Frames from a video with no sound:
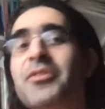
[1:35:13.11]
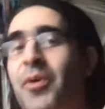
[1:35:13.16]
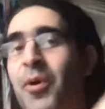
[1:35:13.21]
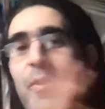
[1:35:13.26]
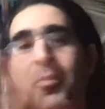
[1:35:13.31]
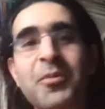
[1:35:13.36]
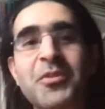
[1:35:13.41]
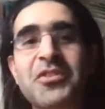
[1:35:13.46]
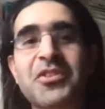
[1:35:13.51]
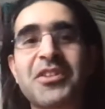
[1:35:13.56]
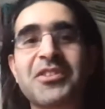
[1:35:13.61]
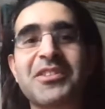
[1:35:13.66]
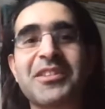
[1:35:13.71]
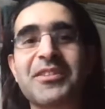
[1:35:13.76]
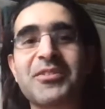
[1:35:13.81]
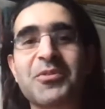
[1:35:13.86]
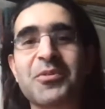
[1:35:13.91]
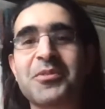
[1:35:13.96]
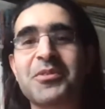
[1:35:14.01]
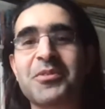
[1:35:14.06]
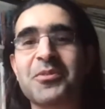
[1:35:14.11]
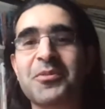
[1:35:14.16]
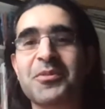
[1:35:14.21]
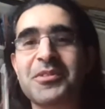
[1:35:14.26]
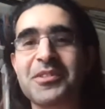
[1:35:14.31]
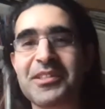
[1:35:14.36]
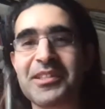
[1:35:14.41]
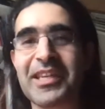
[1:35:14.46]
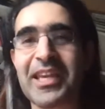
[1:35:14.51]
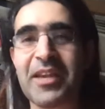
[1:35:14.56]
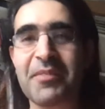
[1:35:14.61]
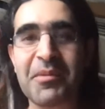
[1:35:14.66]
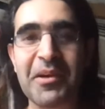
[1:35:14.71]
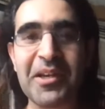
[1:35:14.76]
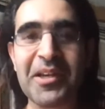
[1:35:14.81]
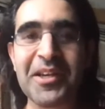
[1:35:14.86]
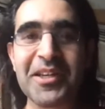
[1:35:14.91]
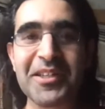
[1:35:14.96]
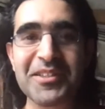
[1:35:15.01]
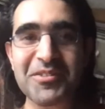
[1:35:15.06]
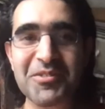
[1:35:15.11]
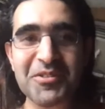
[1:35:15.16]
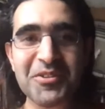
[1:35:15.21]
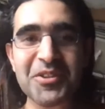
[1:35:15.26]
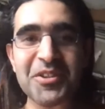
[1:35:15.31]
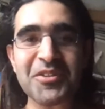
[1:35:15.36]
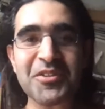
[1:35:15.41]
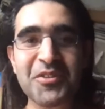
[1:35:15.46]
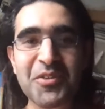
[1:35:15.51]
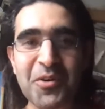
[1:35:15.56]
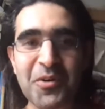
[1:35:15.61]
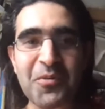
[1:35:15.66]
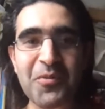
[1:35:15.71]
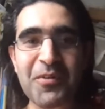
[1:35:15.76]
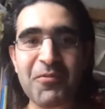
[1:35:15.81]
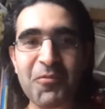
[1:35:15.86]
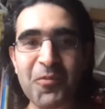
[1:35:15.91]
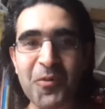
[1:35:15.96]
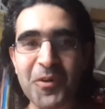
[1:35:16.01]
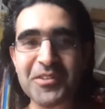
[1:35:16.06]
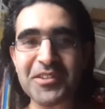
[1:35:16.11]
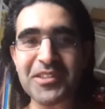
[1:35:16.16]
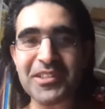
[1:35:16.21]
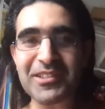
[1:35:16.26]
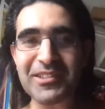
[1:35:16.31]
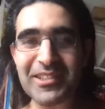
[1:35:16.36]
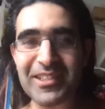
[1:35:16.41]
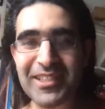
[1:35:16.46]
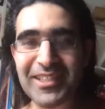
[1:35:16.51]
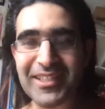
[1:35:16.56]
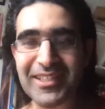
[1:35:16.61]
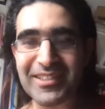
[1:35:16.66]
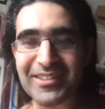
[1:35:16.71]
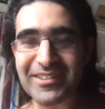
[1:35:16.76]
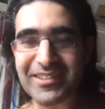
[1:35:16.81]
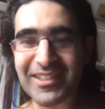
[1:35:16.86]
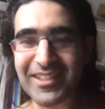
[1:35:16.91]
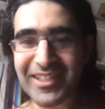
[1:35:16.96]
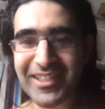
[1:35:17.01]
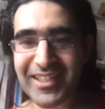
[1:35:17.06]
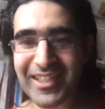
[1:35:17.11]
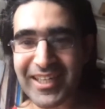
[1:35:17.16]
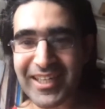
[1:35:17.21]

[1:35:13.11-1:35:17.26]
You almost certainly don't know the game. So just go with what it is.